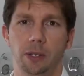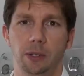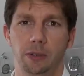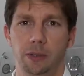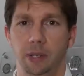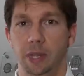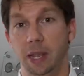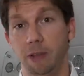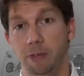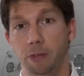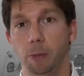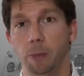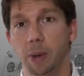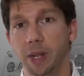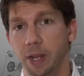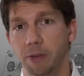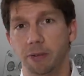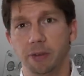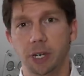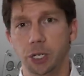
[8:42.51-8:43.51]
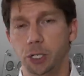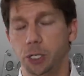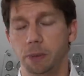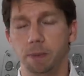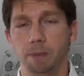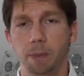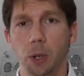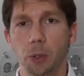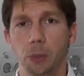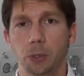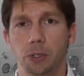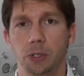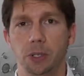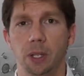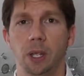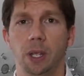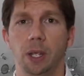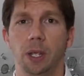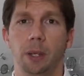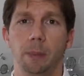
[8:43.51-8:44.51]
So therefore, by definition, most